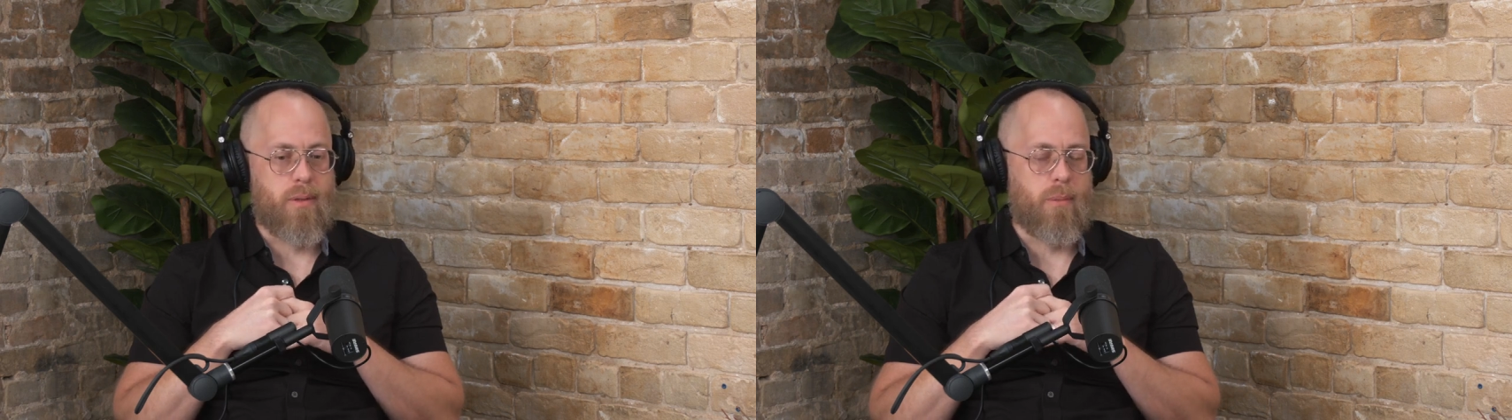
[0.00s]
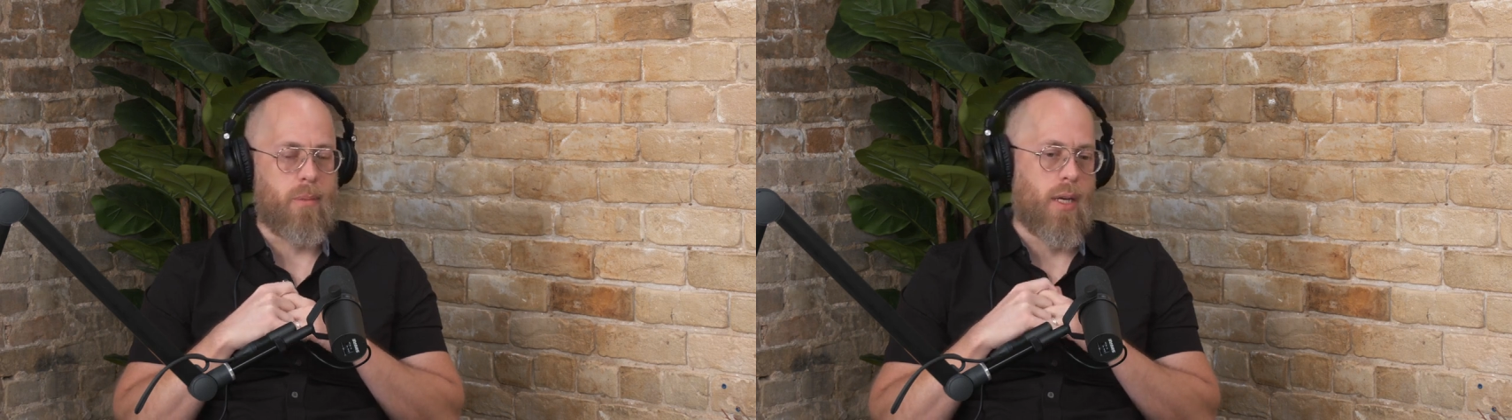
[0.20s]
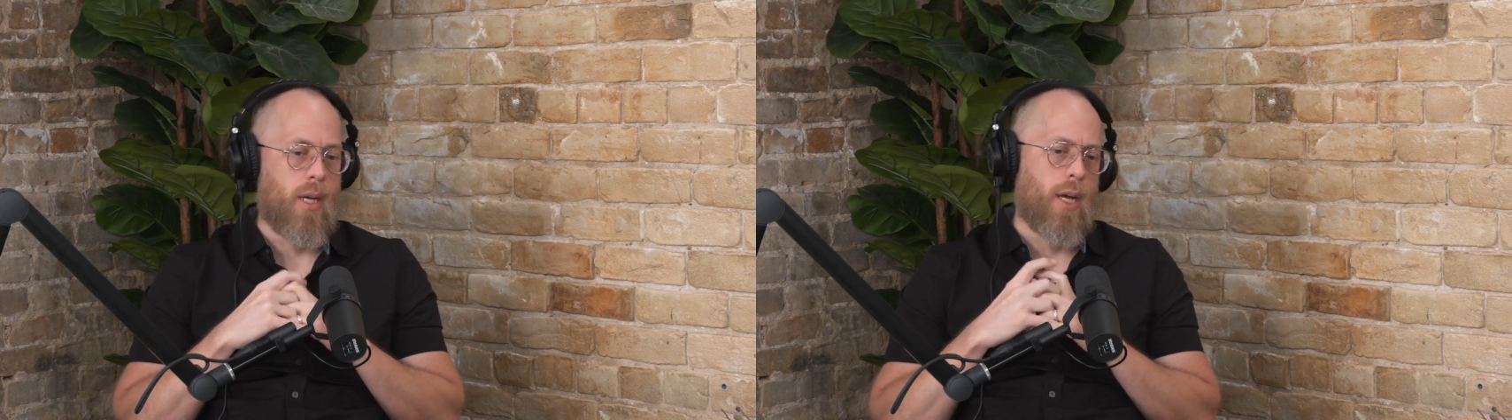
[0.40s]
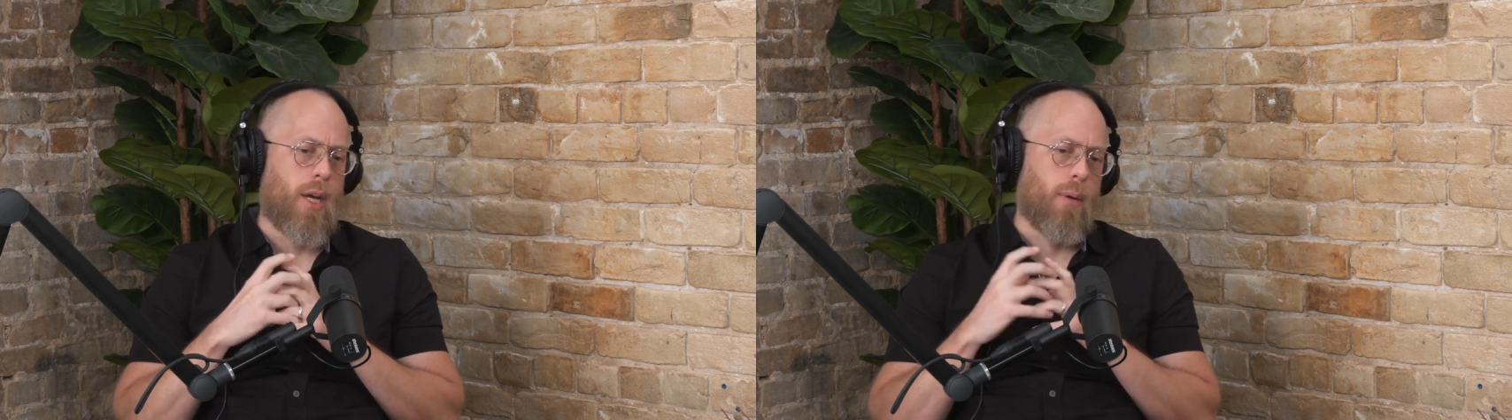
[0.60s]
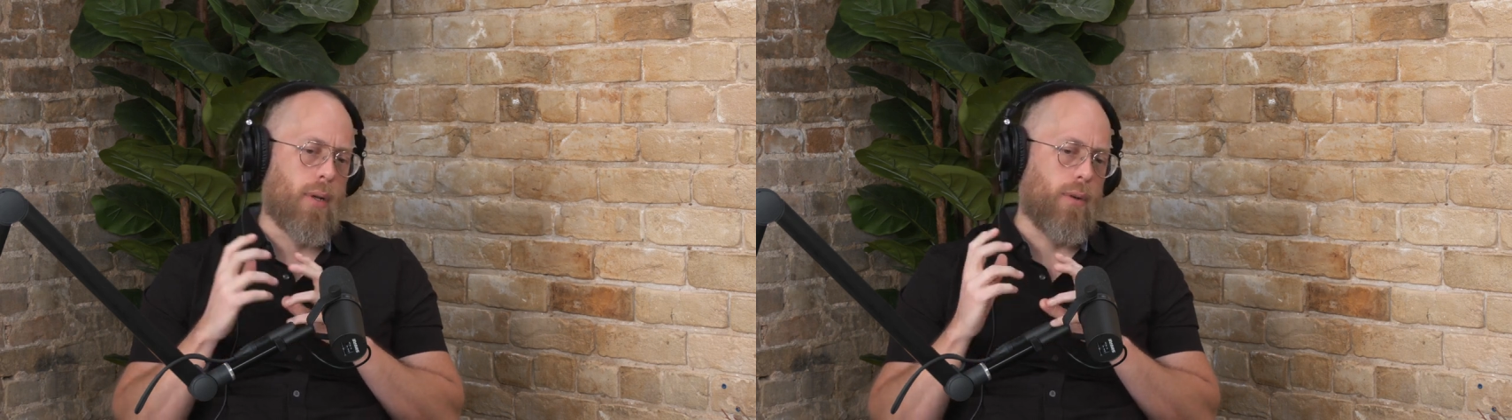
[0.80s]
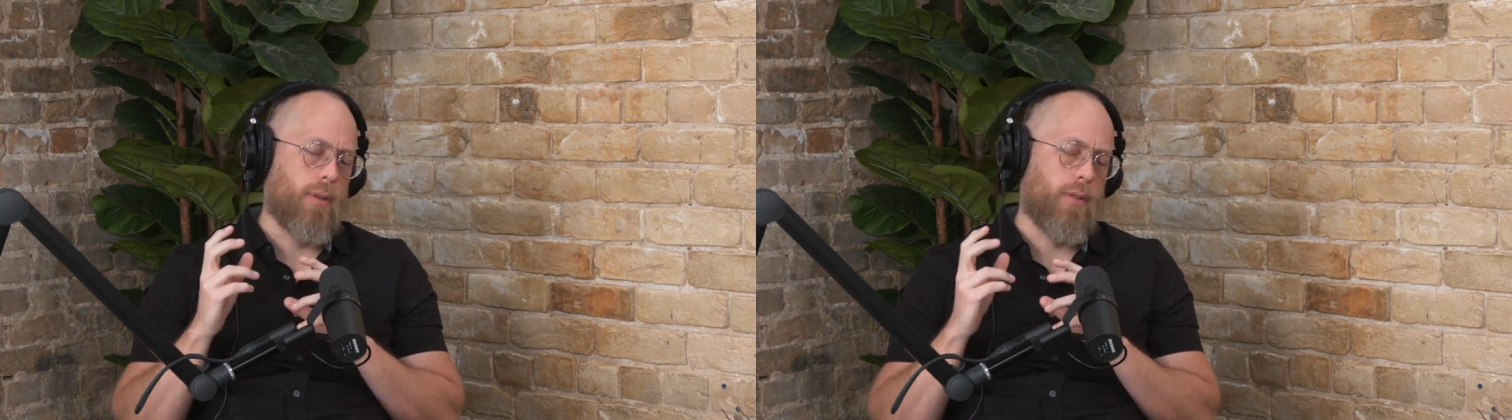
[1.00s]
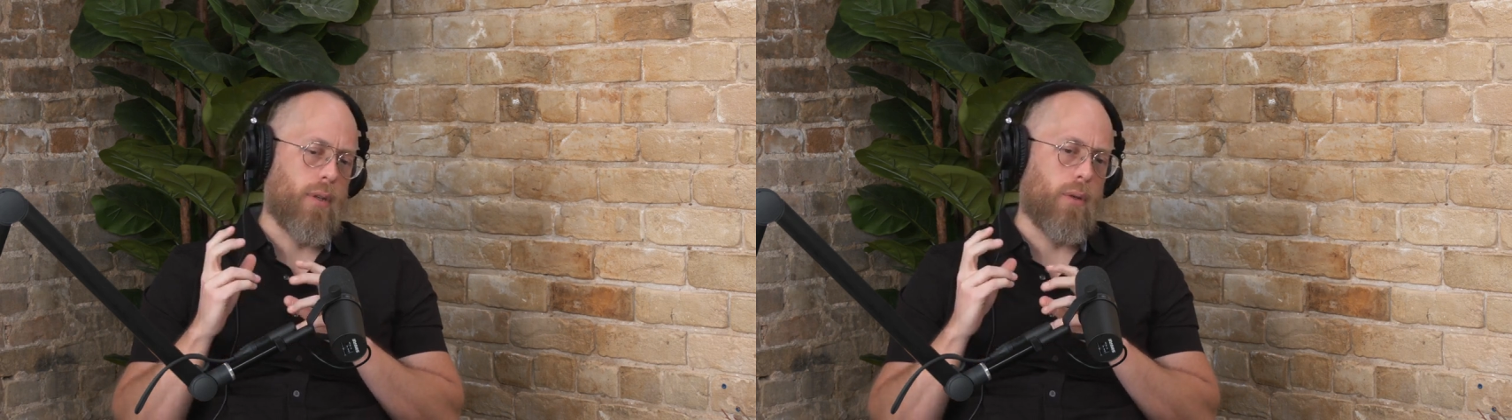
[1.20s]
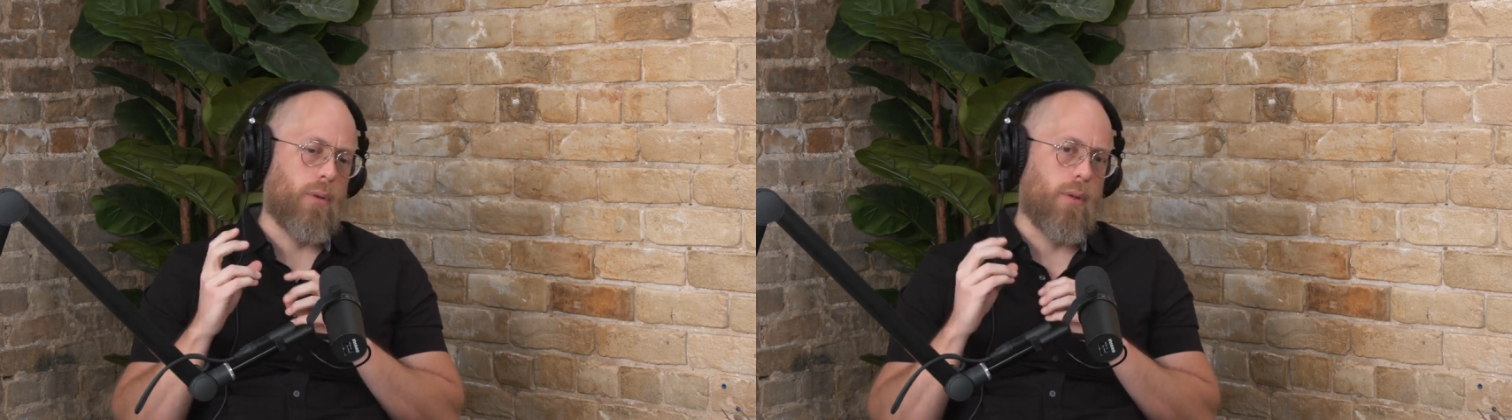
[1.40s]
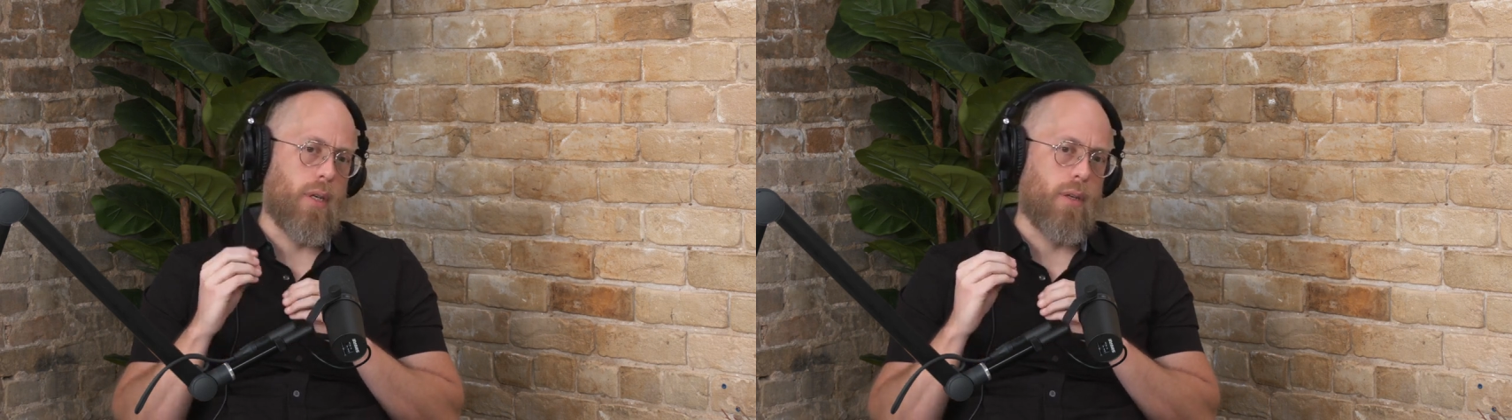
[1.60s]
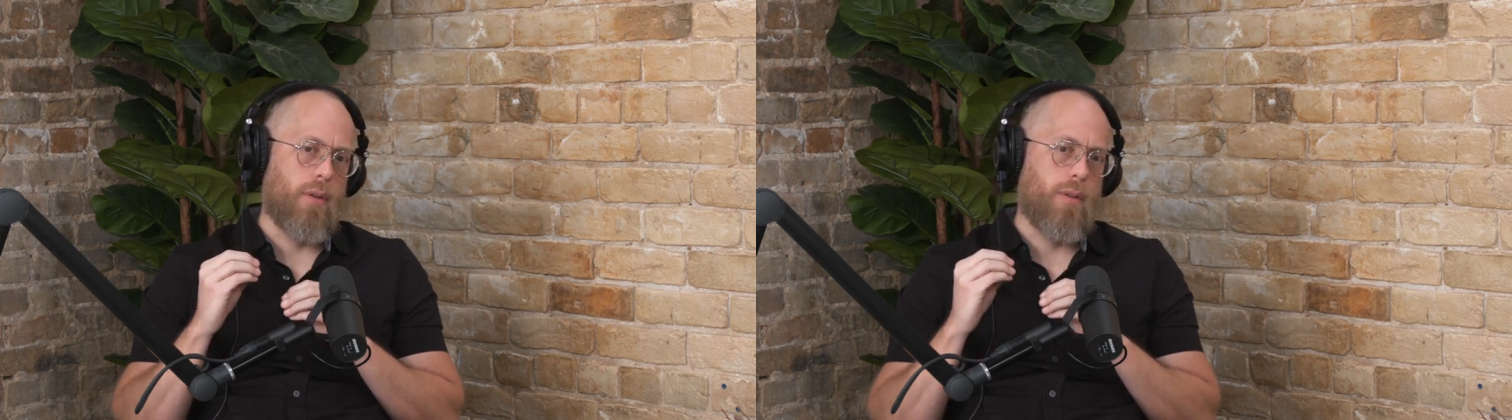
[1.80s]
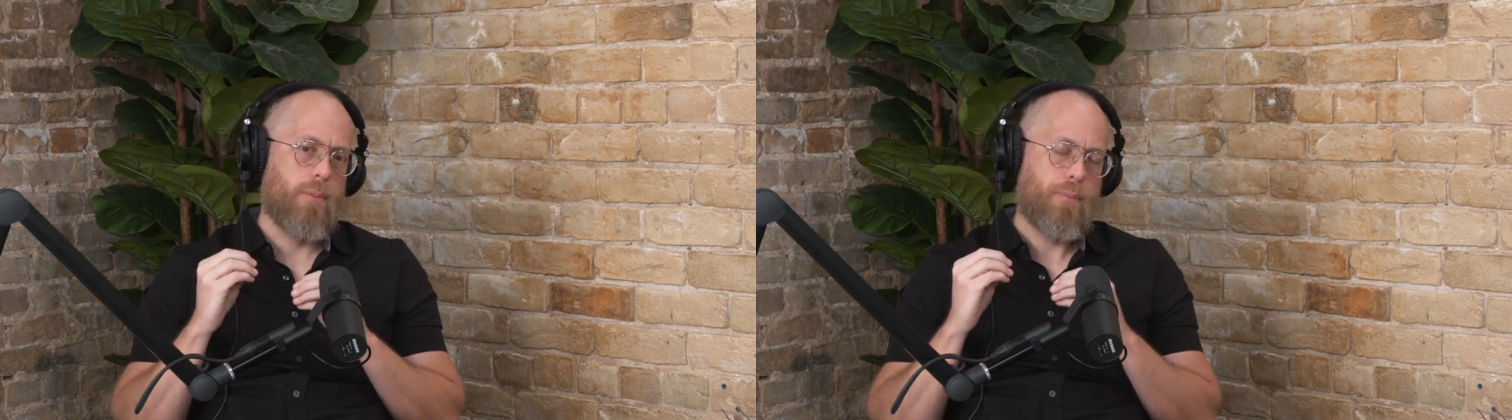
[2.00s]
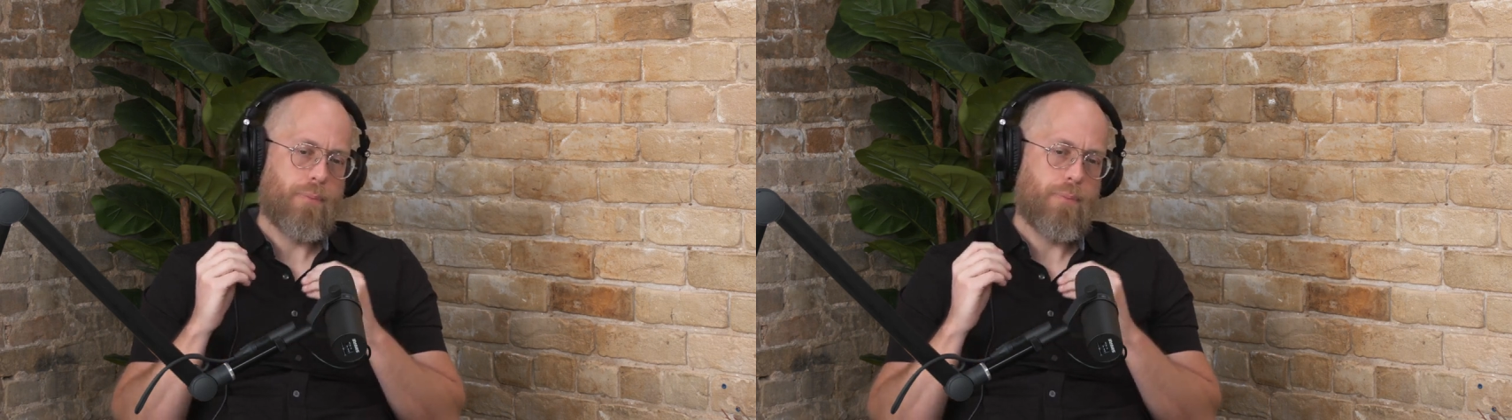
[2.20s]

them. But also, there's